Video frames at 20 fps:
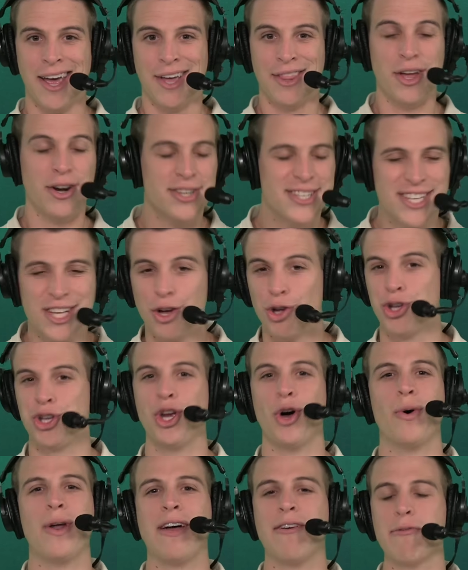They're still
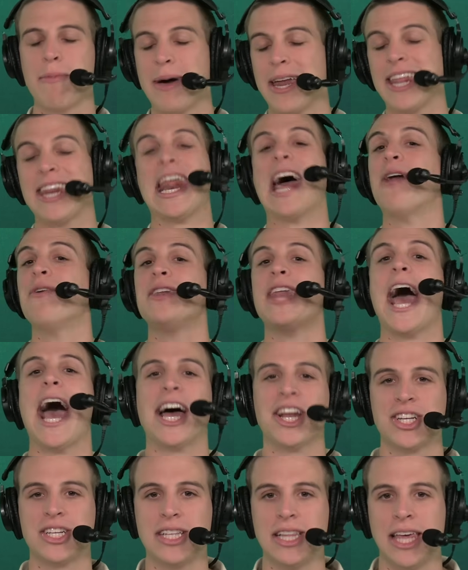showing everybody now
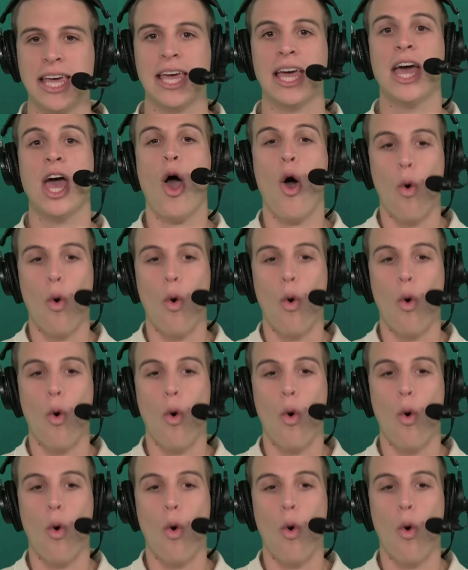nationally,